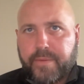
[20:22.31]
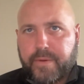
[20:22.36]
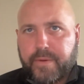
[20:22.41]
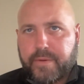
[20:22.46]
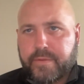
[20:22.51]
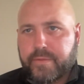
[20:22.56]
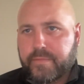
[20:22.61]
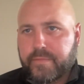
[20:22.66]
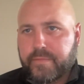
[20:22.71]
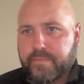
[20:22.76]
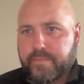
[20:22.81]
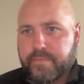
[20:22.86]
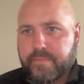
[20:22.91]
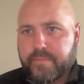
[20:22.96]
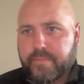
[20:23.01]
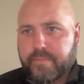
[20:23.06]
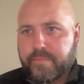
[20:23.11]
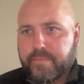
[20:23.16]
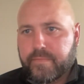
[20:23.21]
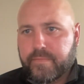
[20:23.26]
and
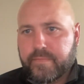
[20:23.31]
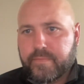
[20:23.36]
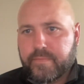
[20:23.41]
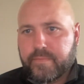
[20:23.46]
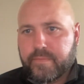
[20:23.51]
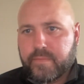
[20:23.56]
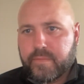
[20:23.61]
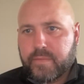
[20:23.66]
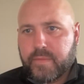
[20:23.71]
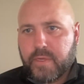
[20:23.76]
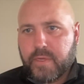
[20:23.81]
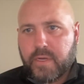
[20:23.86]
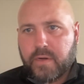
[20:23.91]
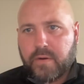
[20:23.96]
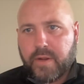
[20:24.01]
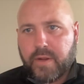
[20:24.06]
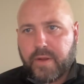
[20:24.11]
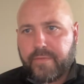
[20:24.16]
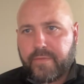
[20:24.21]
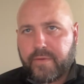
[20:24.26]
you
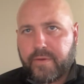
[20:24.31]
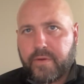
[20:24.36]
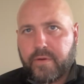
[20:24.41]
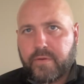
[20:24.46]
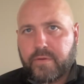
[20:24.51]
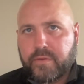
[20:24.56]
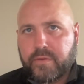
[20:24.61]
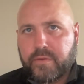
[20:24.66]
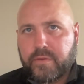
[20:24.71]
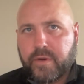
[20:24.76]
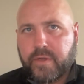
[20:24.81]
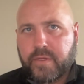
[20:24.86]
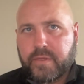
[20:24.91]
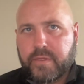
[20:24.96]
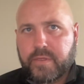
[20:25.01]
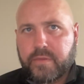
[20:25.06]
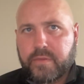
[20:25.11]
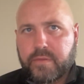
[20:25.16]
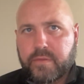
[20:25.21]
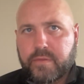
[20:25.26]
don't have to go too
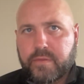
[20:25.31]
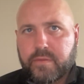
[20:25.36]
crazy.